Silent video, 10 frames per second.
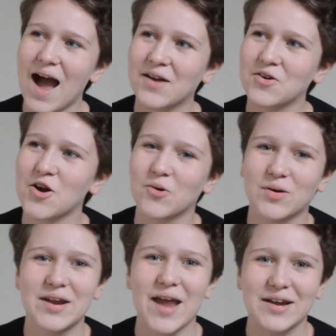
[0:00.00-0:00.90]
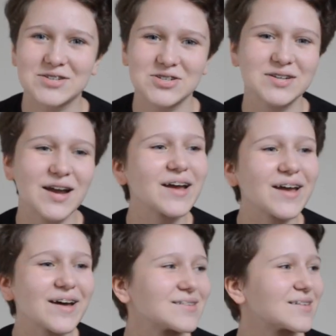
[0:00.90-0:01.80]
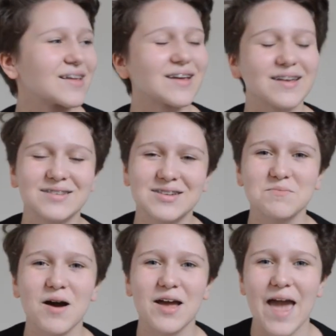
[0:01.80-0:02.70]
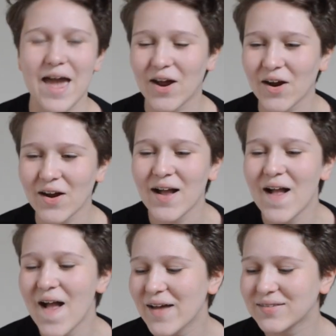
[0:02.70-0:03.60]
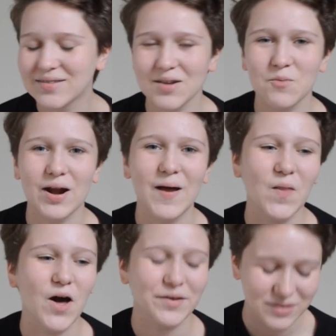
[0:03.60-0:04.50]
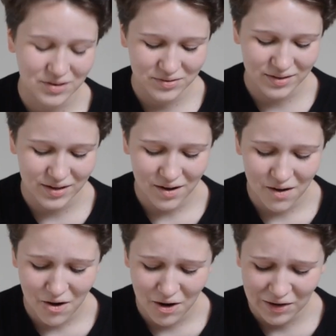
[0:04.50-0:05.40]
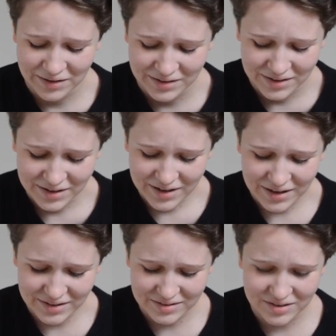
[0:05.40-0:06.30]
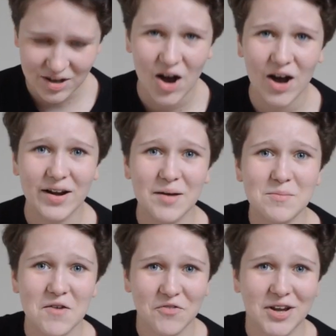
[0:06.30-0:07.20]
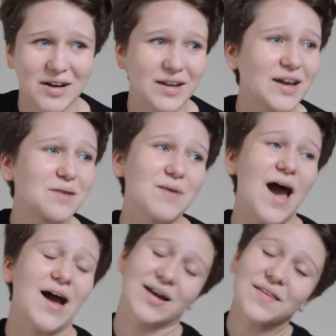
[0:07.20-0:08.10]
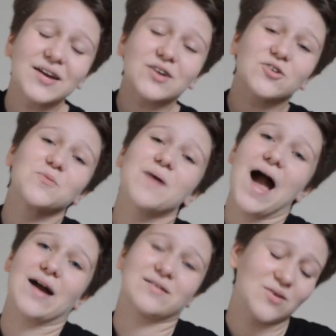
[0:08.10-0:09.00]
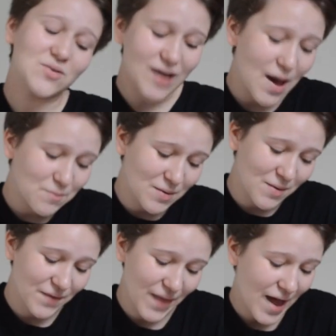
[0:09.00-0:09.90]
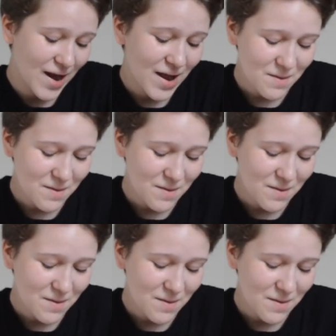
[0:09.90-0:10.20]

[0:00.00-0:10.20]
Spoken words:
I don't know, connection, I guess, like, to my hair. And so when I lost it, I was like, oh, it's gone. I'm never going to get it back. And then it grew back, so I was happy about that.